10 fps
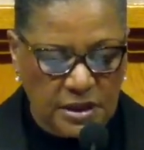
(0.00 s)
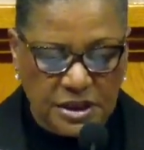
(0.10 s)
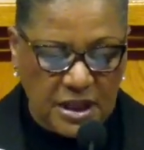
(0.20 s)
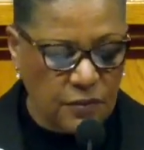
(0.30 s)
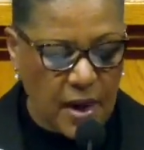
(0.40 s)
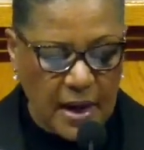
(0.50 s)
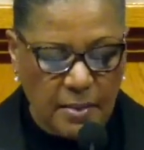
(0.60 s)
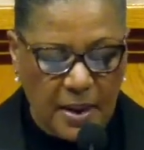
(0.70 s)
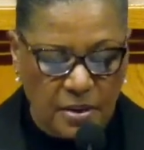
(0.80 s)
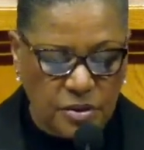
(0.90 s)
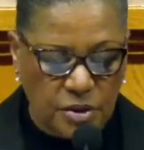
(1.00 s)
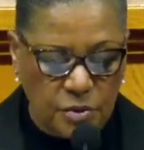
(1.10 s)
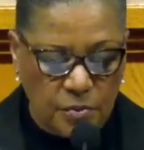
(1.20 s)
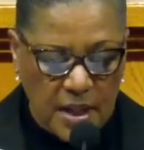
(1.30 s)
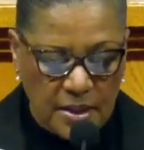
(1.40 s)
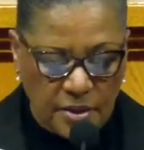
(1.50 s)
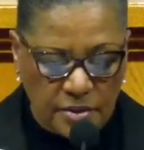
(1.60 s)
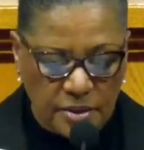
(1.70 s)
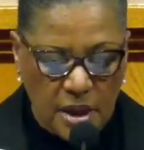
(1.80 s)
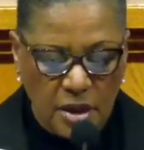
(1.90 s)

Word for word: She ran about two meters